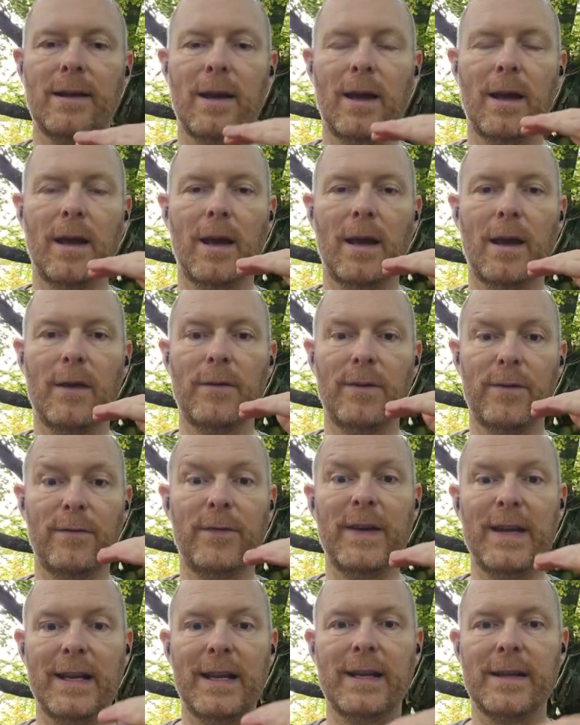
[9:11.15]
of the
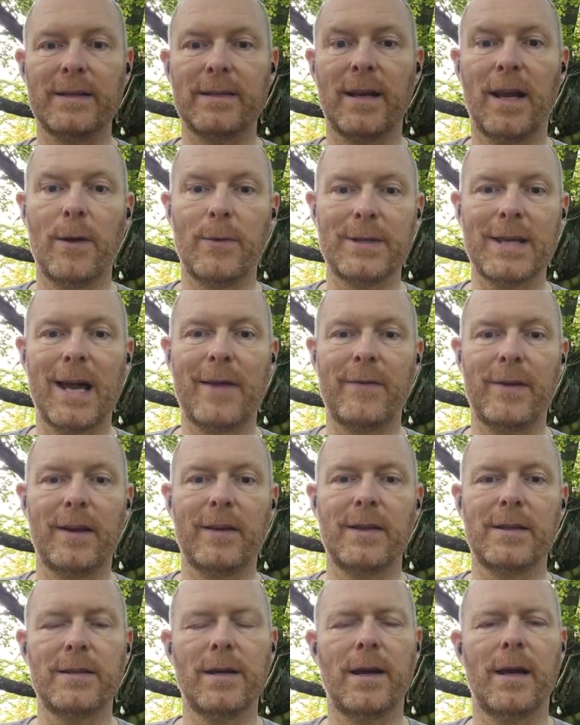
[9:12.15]
feelings that I was having
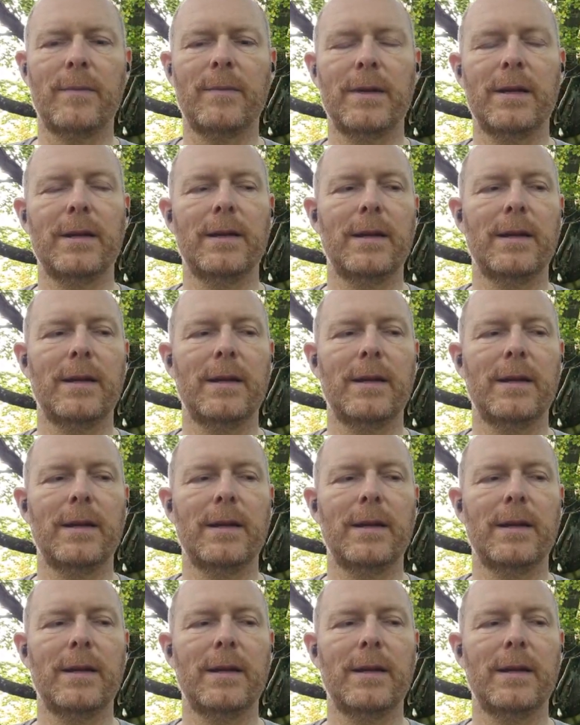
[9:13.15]
at the time.